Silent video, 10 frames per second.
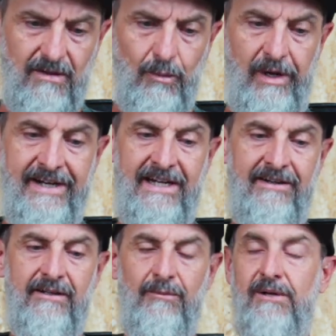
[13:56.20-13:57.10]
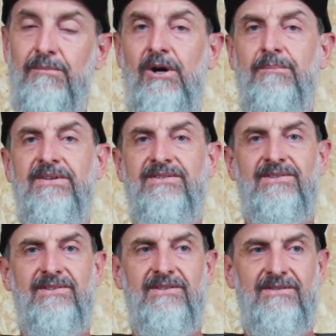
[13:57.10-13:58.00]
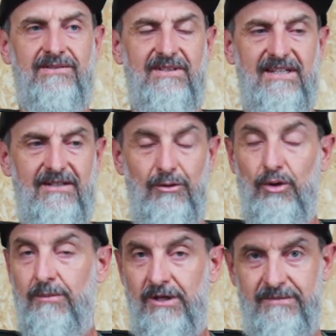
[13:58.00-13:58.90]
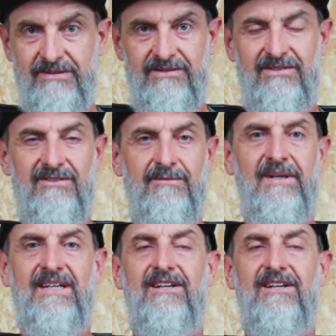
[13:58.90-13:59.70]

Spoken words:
one area where all of my businesses have been